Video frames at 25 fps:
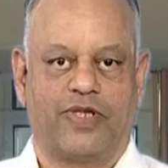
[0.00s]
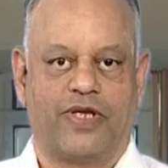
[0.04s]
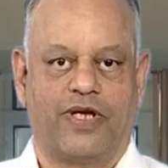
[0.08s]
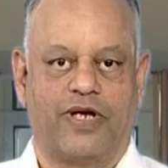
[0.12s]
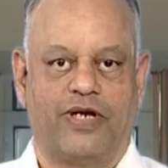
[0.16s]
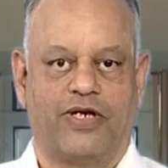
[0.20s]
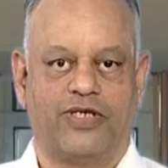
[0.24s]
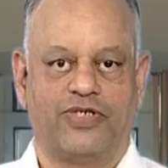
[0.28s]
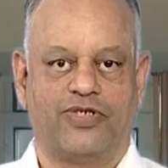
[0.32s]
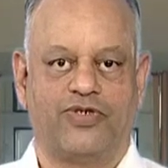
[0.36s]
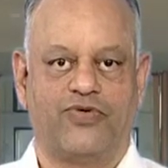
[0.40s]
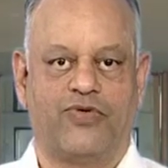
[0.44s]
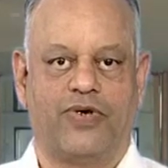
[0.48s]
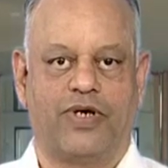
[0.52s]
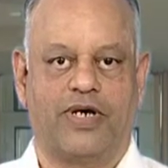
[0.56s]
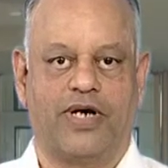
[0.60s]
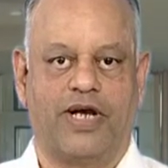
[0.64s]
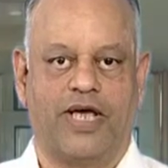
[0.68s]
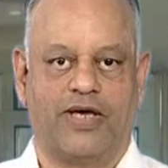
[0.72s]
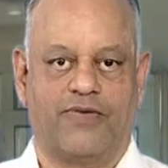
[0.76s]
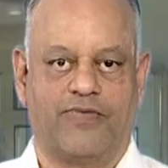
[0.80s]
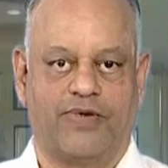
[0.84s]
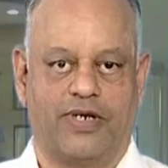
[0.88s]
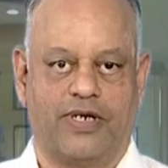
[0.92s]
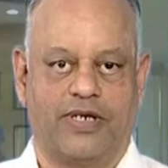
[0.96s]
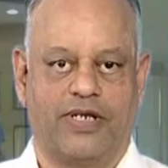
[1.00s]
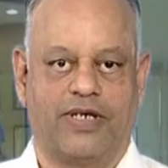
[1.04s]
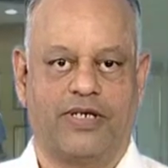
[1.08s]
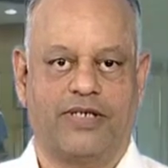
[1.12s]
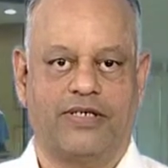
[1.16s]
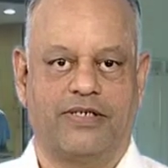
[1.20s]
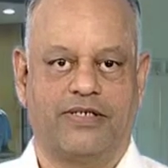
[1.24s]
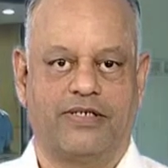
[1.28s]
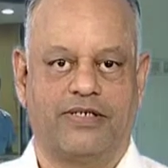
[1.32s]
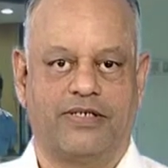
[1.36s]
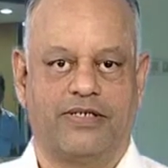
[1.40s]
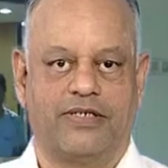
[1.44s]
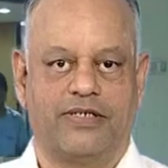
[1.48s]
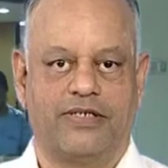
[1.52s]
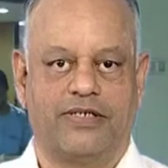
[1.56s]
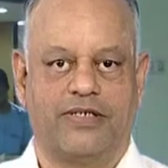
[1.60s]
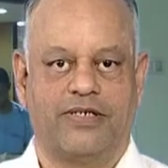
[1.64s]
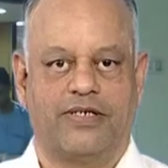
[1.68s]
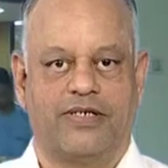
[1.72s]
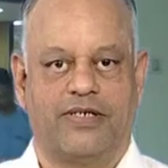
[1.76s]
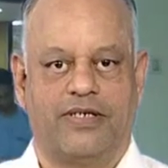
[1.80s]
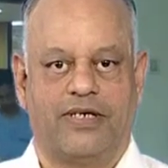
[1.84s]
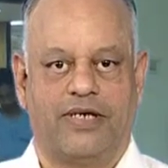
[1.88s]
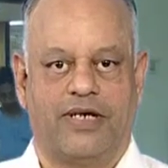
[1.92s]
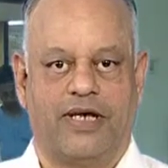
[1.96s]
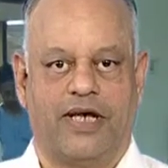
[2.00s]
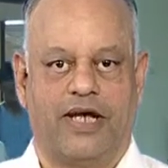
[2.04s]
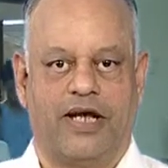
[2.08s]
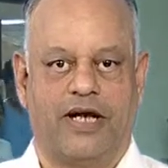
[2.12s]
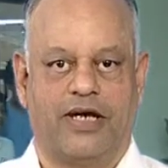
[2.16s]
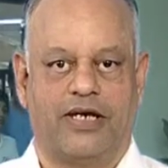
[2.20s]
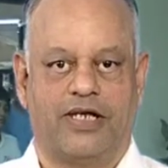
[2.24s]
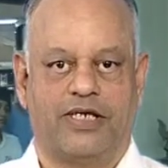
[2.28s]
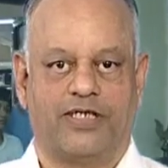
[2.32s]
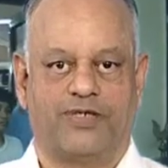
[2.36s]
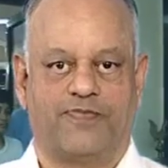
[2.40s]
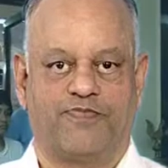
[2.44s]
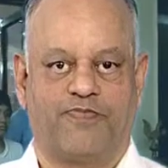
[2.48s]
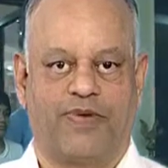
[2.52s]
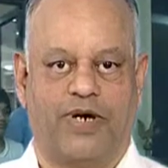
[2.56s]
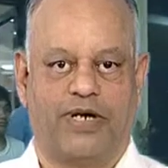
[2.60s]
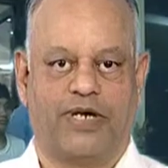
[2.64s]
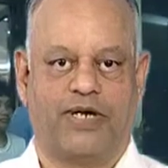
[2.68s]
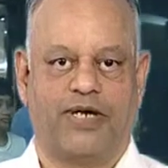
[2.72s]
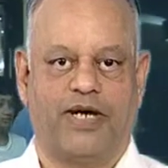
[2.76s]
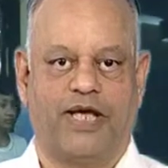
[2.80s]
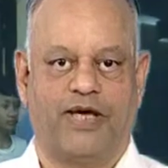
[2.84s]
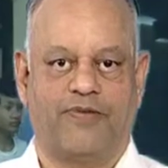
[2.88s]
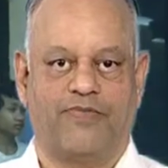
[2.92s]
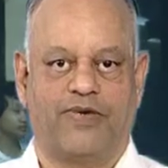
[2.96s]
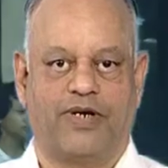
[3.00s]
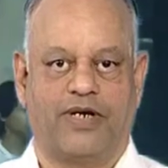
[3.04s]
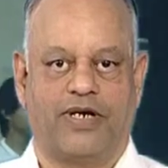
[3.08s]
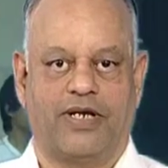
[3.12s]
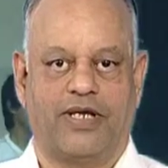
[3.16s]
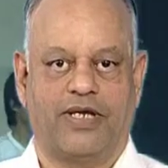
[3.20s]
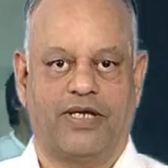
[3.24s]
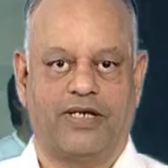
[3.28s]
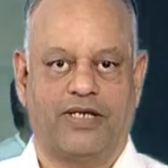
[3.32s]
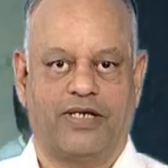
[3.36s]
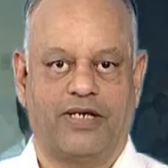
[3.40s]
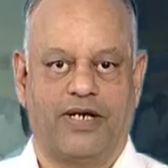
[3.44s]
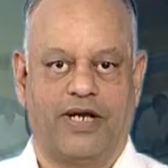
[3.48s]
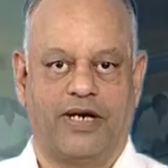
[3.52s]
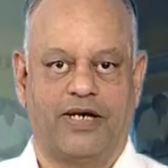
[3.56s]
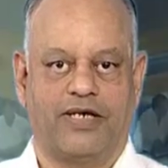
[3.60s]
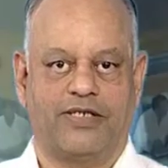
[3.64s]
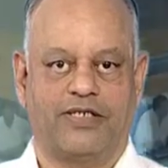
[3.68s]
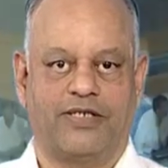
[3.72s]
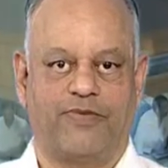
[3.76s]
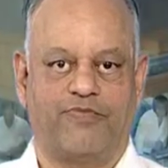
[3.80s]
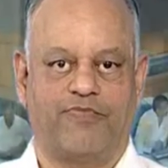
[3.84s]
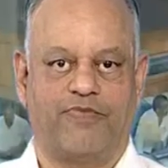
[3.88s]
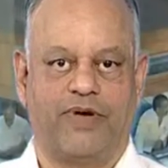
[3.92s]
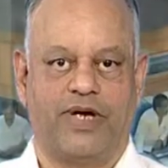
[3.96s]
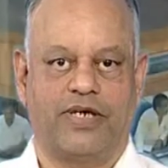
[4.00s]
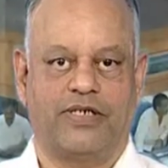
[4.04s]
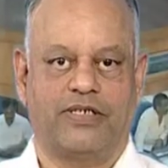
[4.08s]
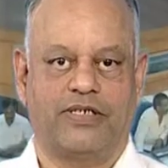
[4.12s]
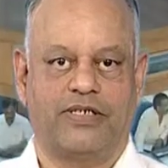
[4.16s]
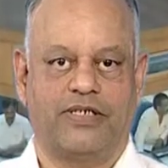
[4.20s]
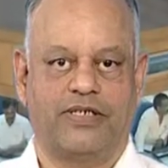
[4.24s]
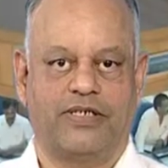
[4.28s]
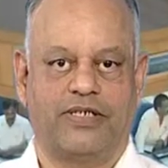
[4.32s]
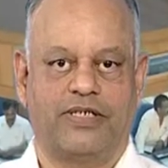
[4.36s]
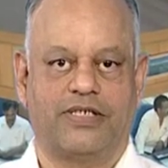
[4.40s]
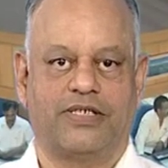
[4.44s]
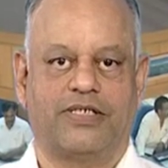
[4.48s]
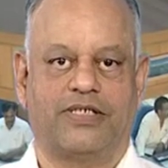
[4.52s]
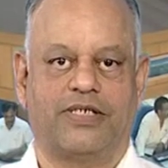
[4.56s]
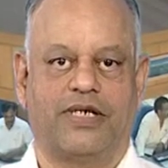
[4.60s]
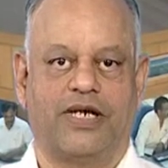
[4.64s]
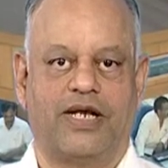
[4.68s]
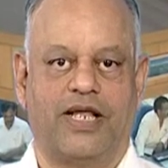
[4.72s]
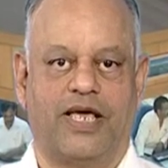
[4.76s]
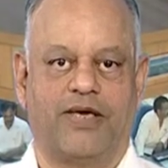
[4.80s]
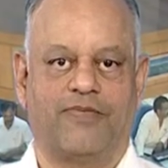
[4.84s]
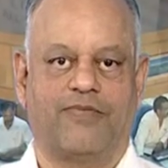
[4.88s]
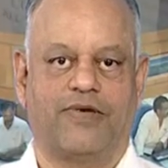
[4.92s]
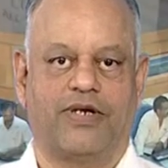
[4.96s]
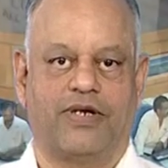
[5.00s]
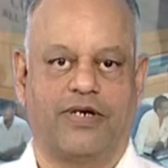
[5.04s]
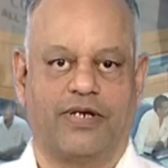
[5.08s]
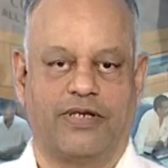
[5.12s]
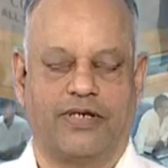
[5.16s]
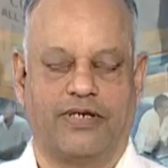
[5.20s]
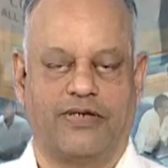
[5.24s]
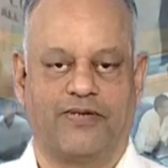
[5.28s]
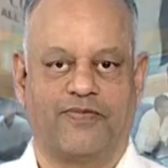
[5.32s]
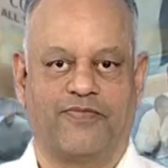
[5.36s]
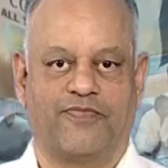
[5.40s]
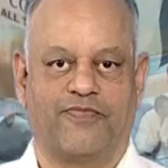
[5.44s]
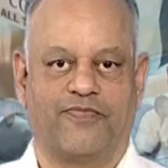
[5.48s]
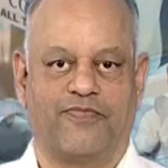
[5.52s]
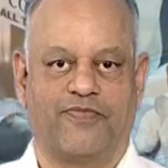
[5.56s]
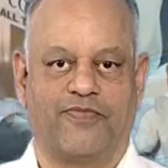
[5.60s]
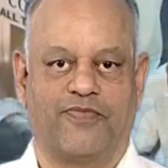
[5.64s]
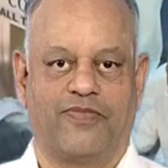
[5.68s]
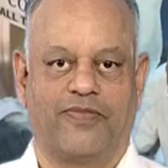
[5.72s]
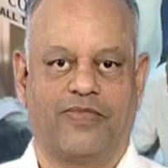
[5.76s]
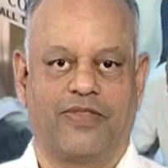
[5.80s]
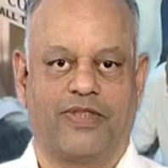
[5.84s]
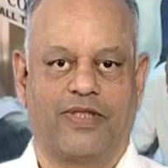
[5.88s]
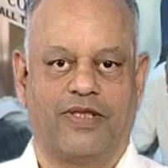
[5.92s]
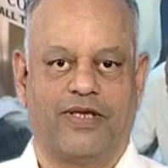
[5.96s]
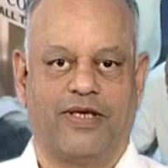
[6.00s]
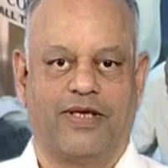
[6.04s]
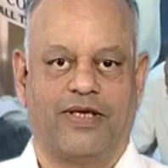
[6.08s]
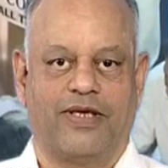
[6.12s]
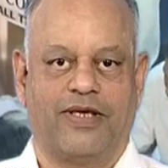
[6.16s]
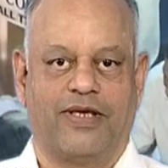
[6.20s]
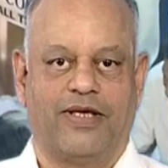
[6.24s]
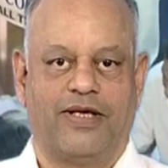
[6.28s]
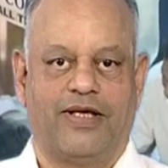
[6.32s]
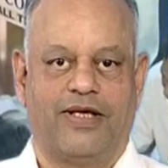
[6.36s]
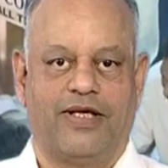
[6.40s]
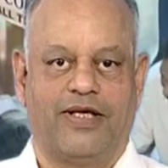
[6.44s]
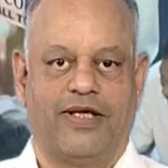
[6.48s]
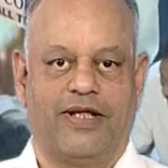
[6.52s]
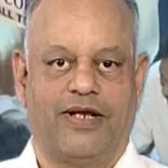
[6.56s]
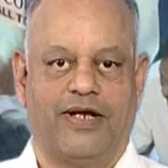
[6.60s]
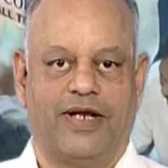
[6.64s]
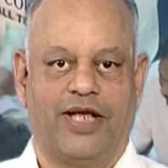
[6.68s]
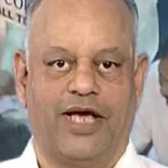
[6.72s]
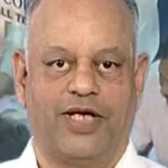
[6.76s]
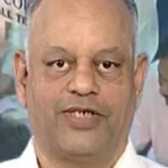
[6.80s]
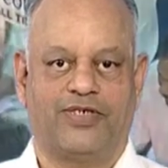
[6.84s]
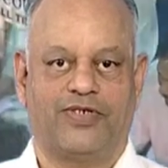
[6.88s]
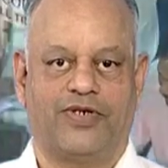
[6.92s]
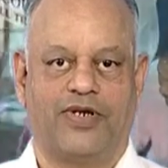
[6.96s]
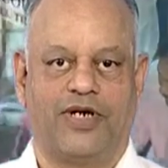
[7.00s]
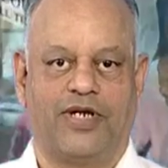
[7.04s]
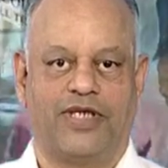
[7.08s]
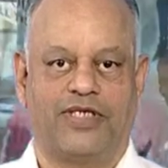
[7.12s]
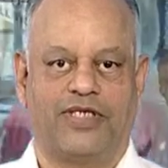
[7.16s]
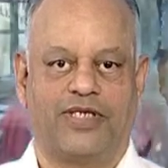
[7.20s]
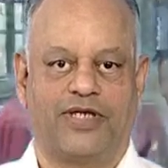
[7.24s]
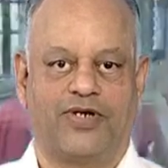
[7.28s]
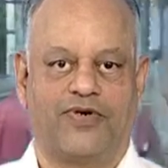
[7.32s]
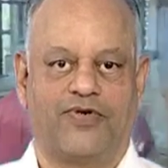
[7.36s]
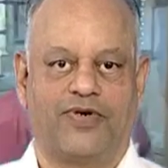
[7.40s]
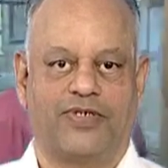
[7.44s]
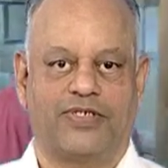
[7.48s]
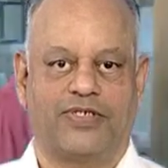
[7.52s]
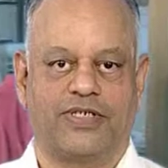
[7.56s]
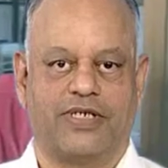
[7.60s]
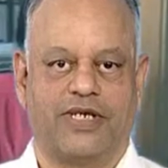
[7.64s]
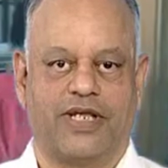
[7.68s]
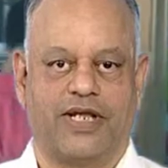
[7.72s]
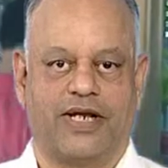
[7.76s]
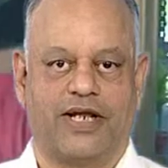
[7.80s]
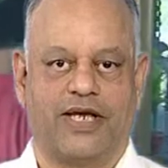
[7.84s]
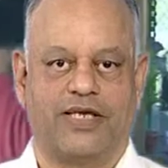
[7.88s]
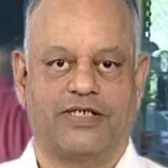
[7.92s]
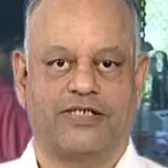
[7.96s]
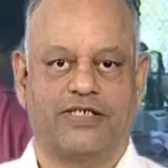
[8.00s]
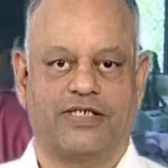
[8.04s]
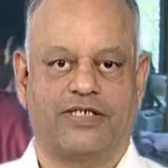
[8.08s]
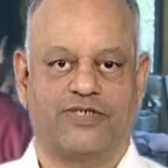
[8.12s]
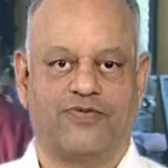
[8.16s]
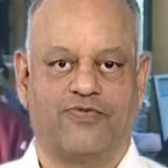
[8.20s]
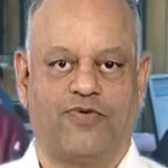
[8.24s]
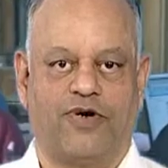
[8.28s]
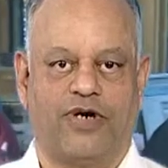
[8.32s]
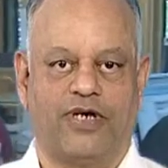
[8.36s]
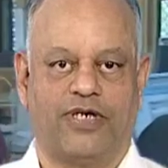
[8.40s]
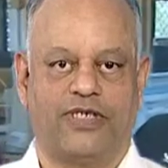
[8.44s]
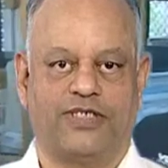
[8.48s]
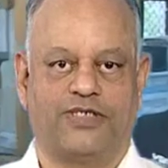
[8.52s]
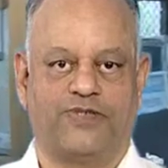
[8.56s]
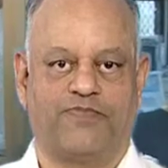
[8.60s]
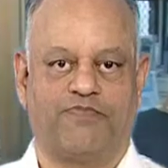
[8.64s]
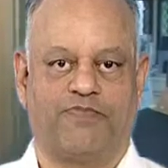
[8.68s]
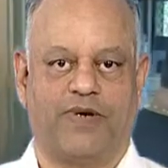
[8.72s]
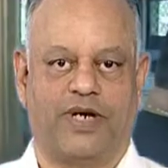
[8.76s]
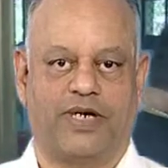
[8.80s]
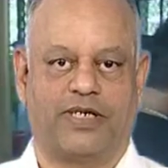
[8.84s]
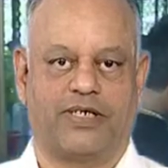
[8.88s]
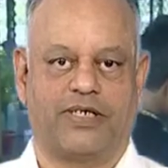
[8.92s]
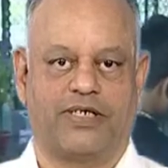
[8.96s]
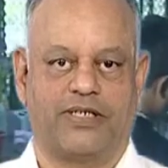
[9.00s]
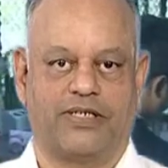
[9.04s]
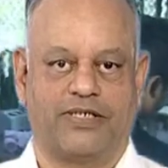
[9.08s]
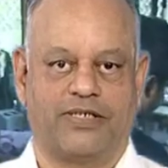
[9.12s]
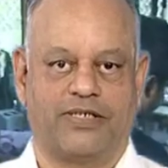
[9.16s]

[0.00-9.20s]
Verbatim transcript: It is your library, it is pet library, and it is a pet digital library. Naturally, the question arises, what is pet?